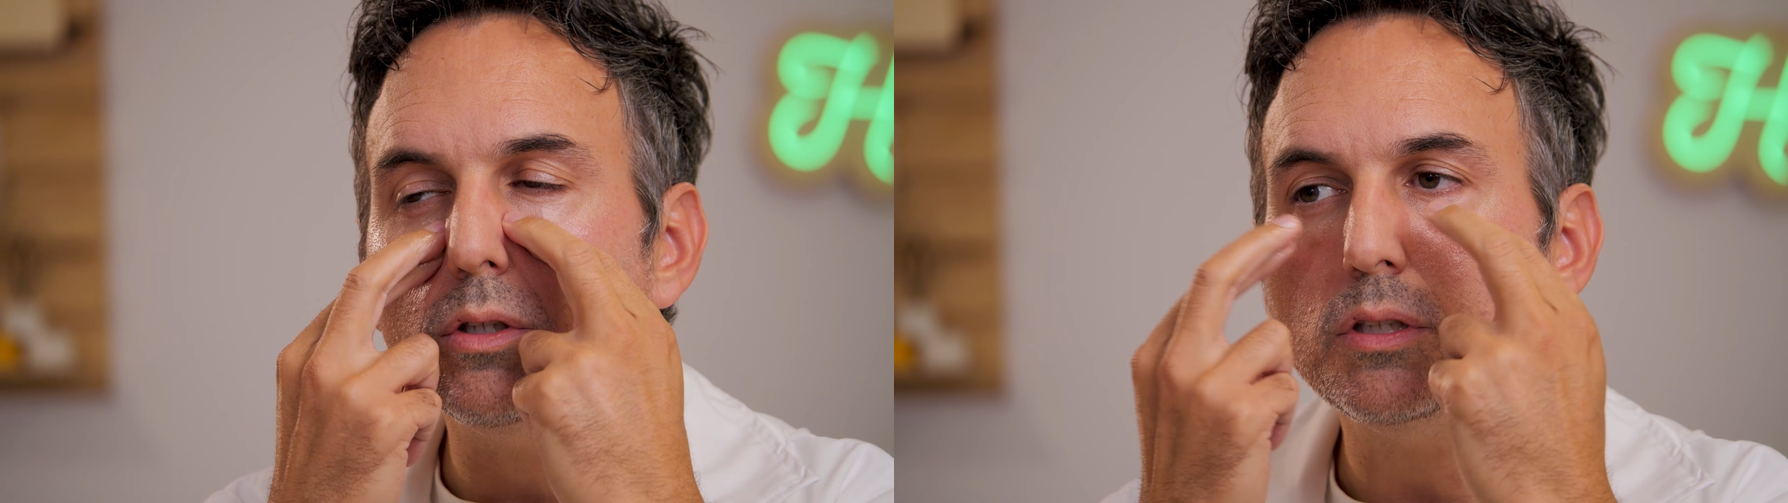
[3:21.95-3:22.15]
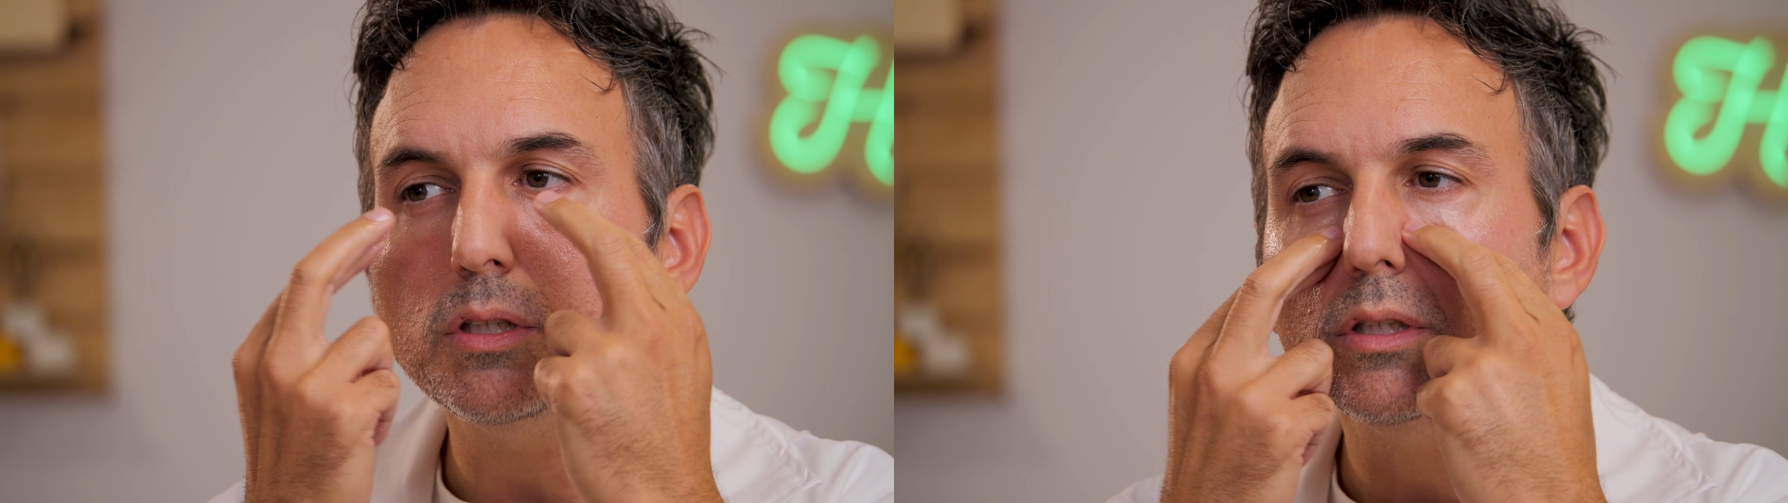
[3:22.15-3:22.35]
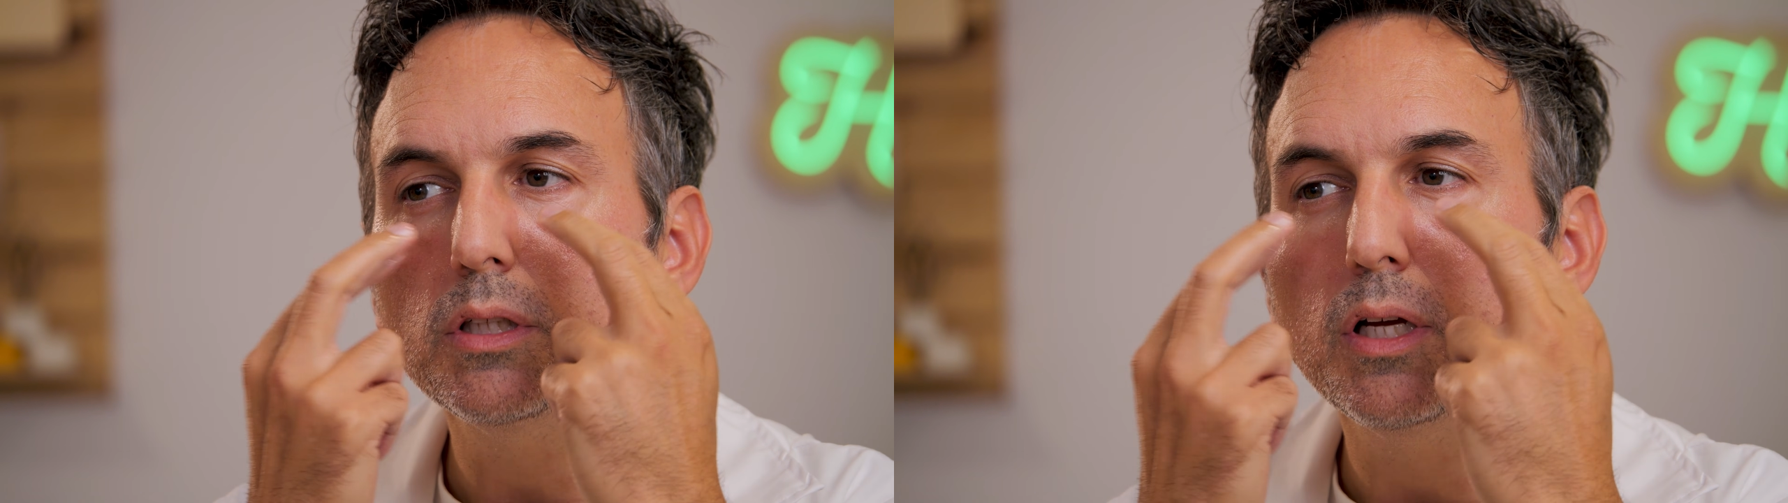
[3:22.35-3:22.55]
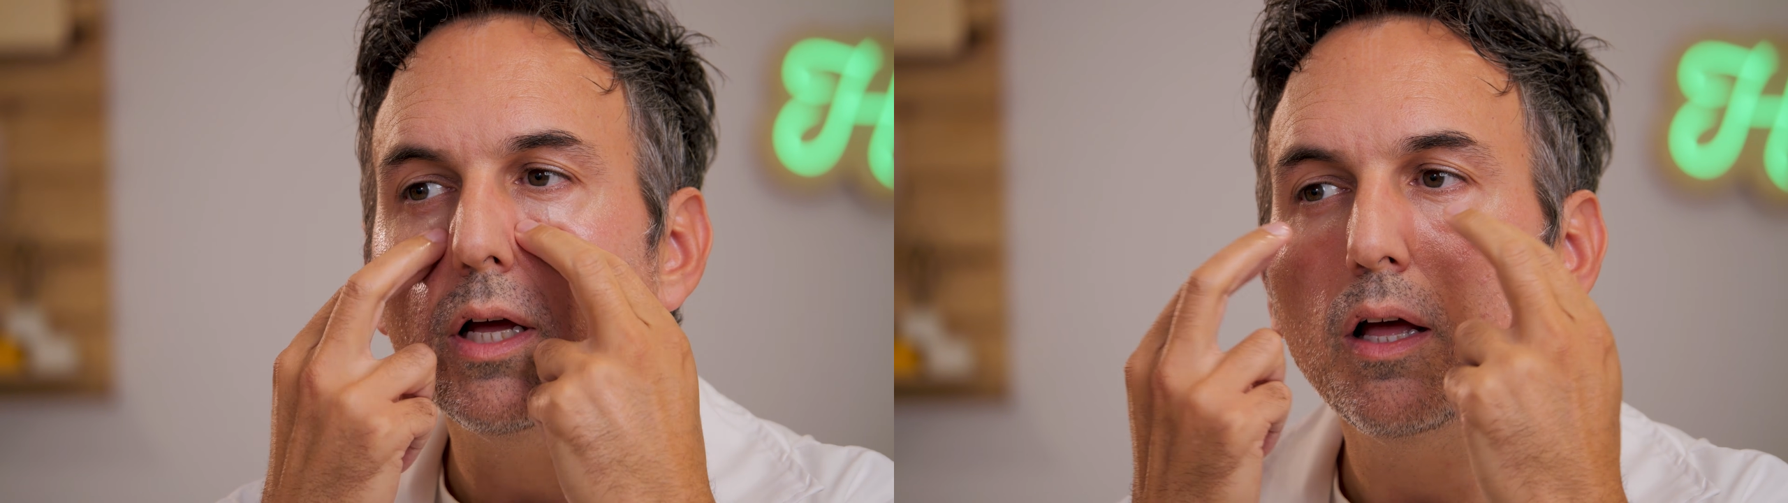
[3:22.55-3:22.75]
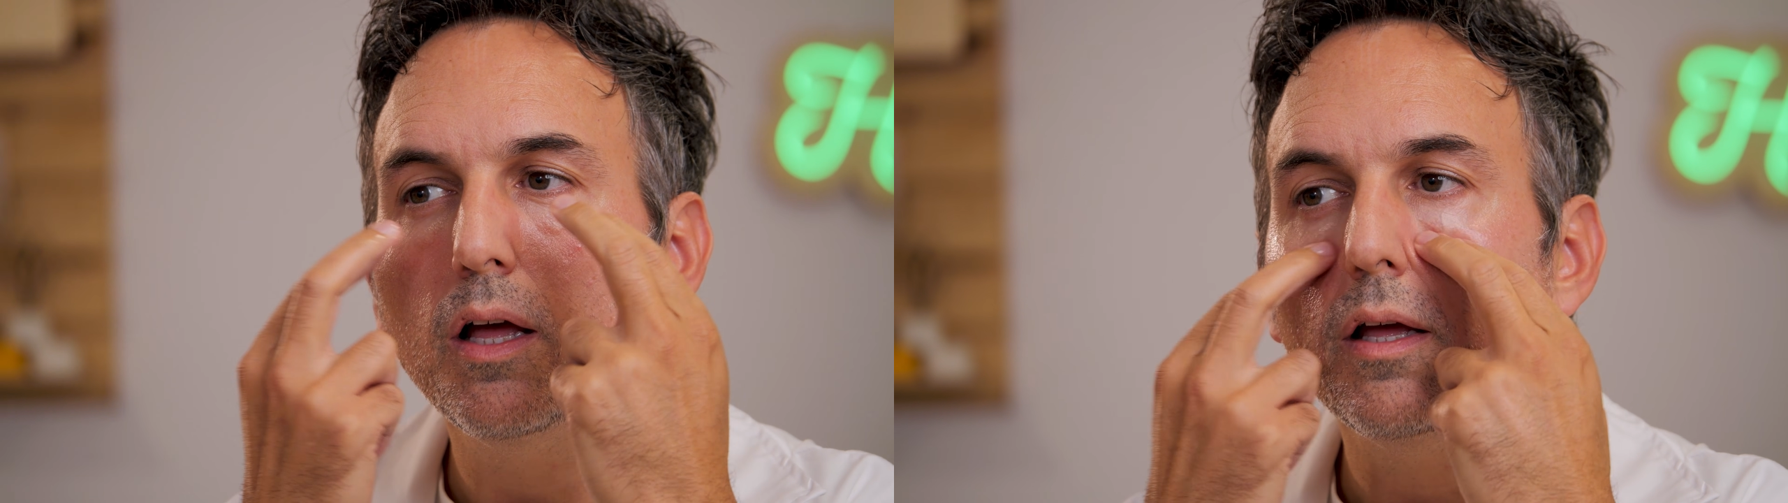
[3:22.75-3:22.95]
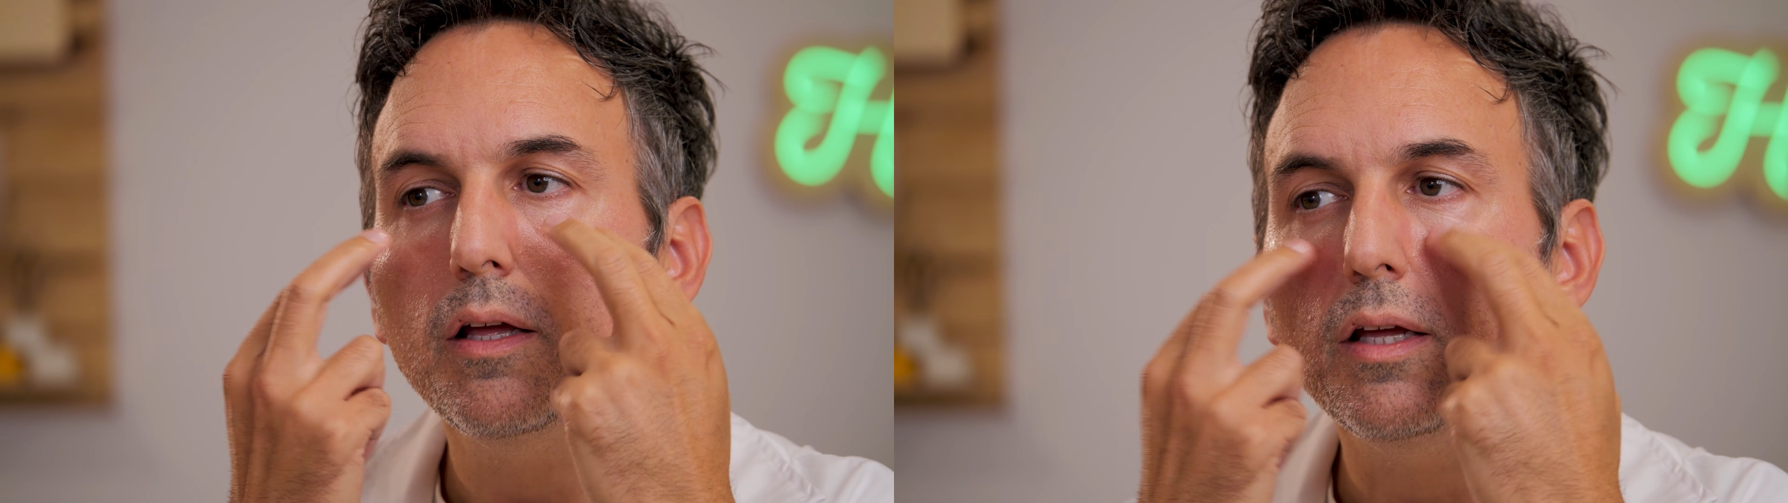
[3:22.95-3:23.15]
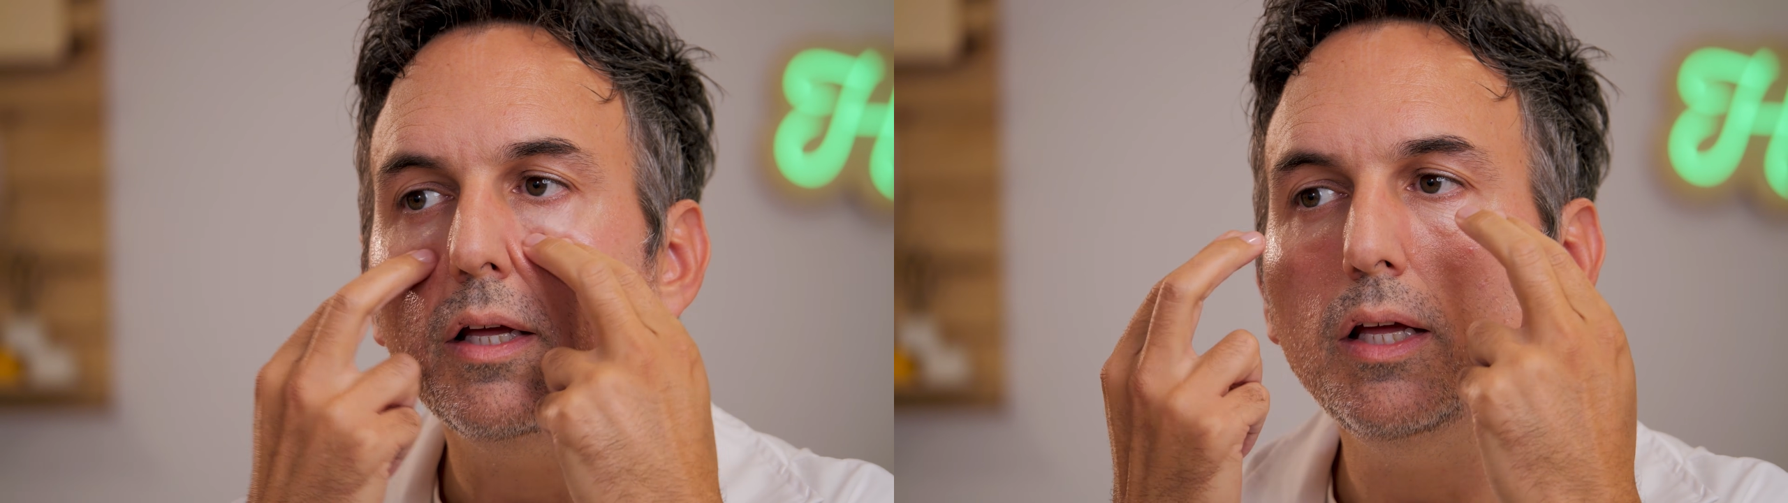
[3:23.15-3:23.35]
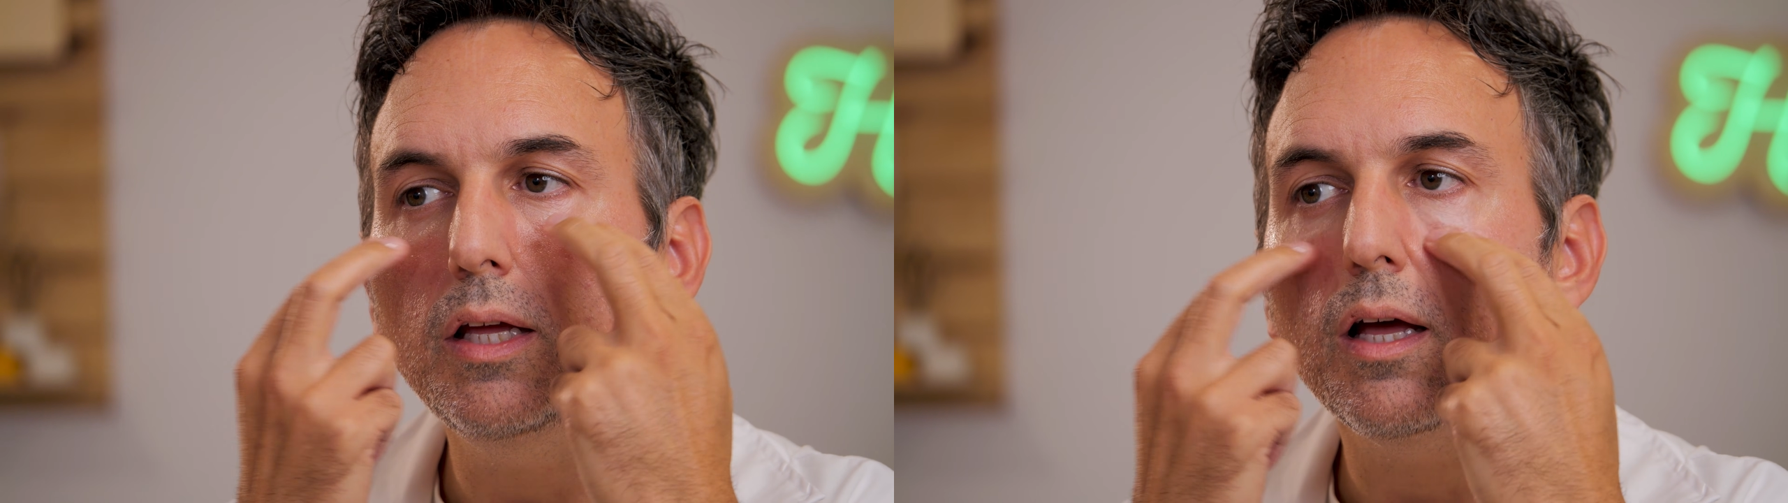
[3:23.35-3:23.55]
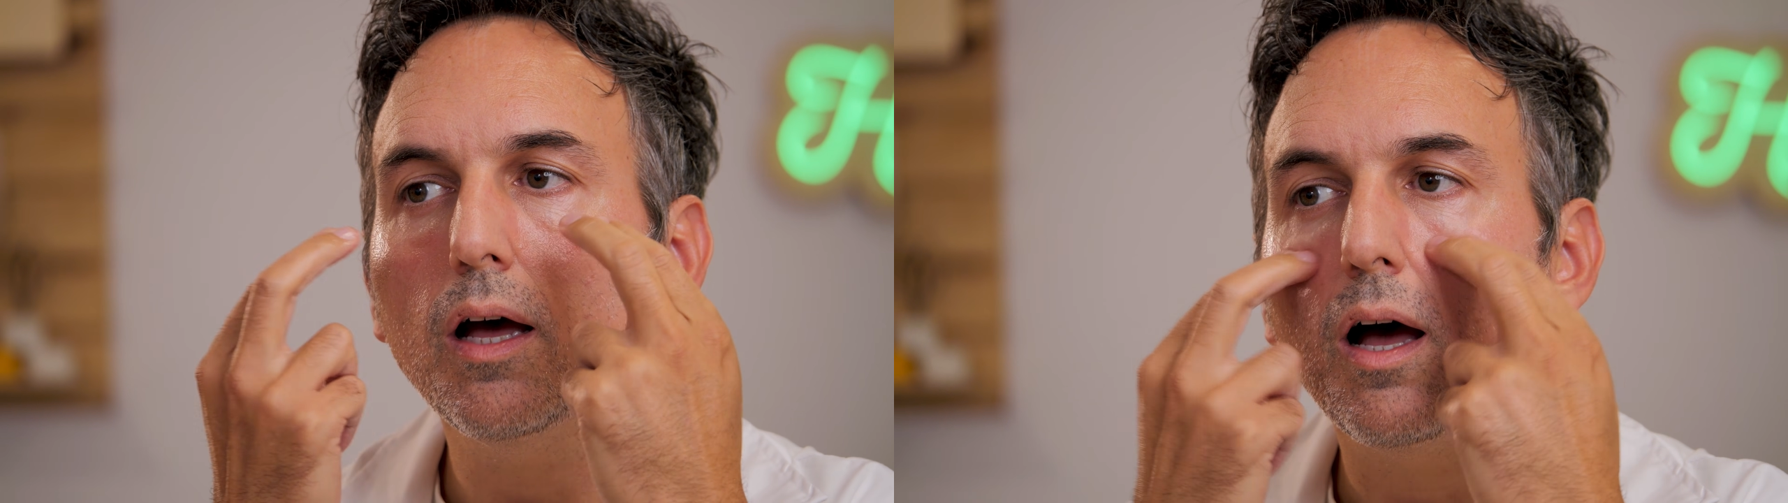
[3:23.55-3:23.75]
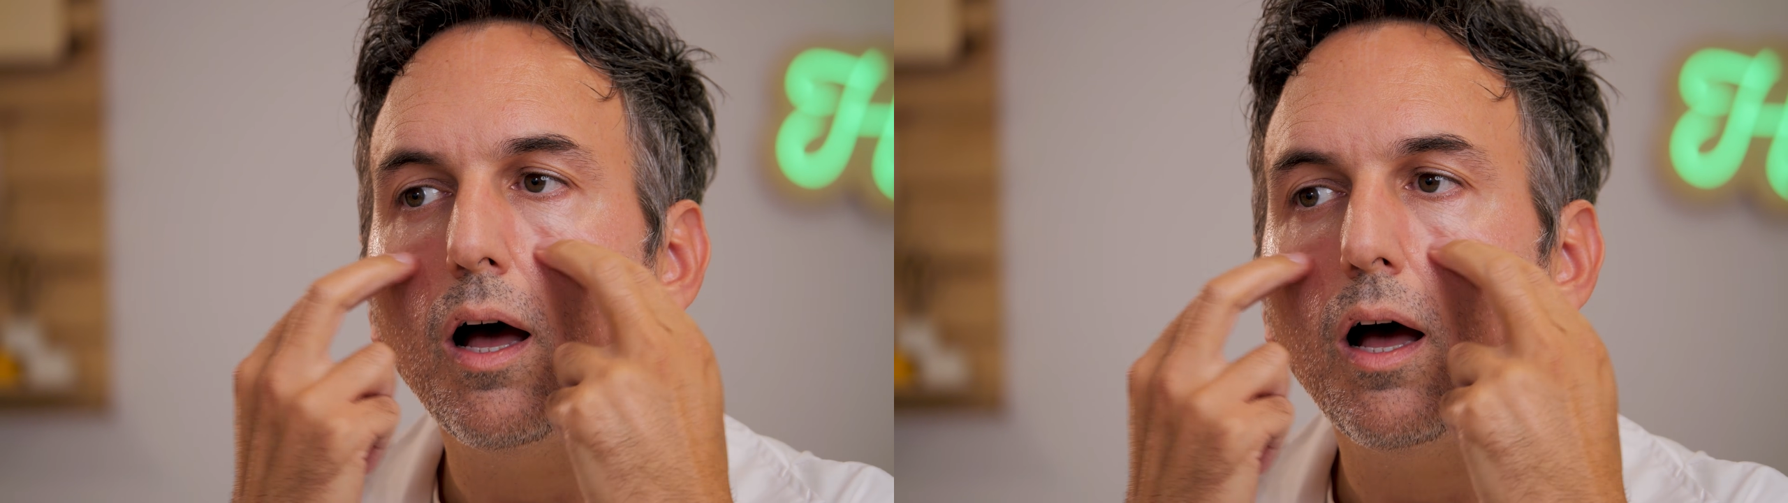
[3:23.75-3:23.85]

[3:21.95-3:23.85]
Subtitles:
up, 20